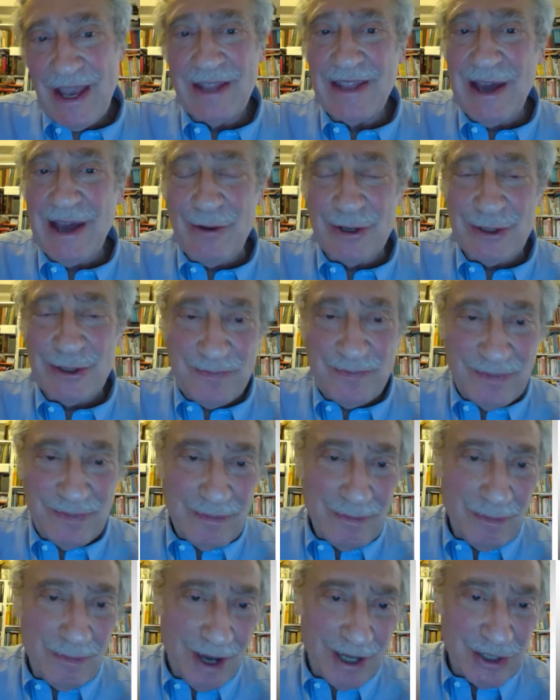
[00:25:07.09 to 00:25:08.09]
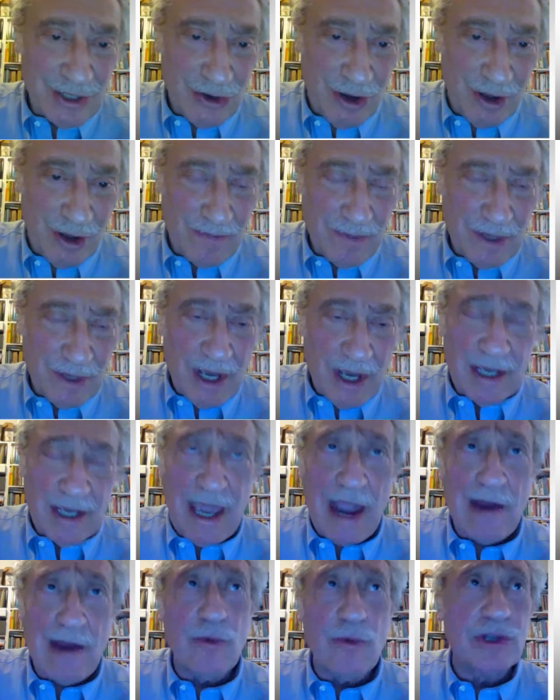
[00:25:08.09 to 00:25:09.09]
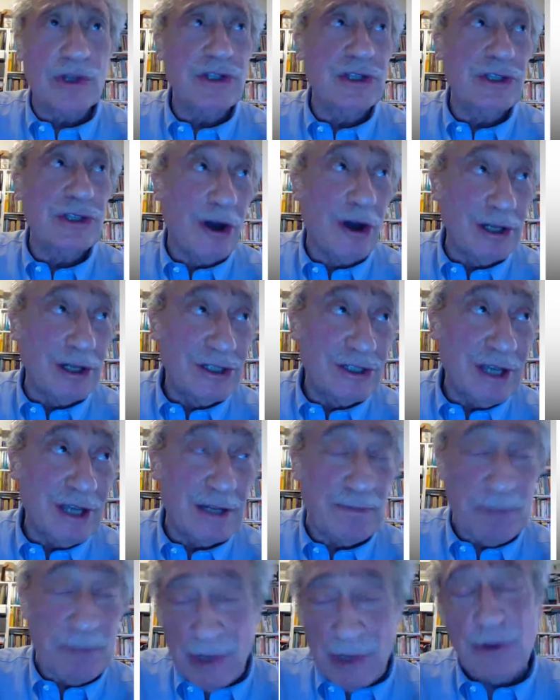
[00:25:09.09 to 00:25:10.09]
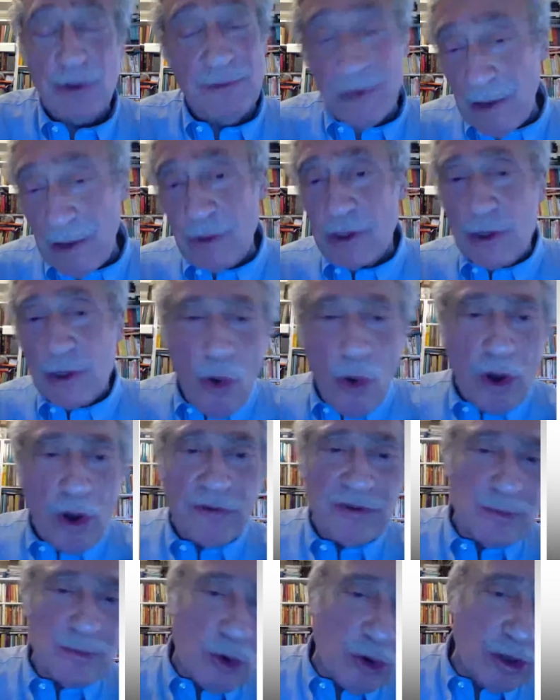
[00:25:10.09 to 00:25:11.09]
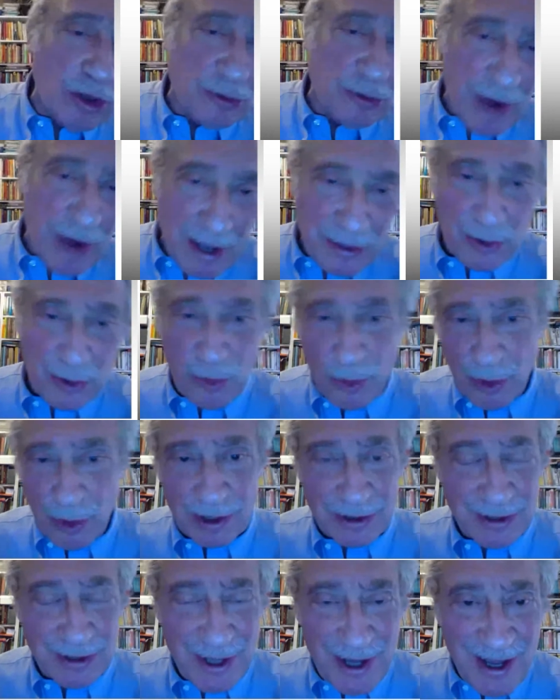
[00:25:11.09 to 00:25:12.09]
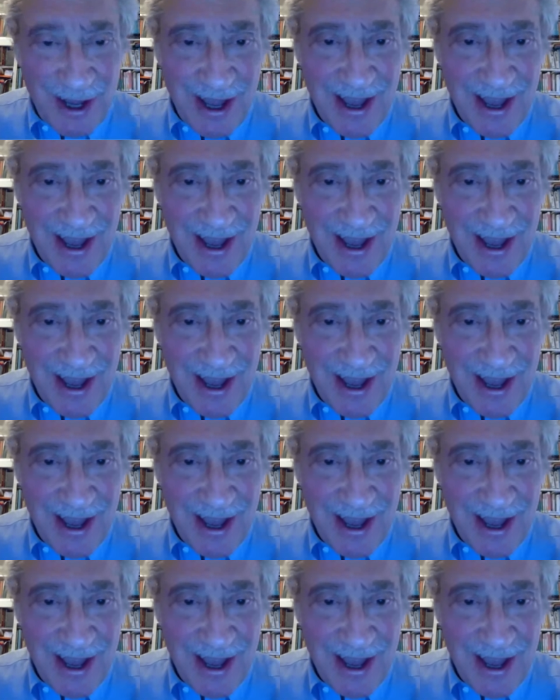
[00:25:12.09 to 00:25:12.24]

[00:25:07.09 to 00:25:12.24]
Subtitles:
And that was my job. Garry wasn't on set, but he would call from all around the world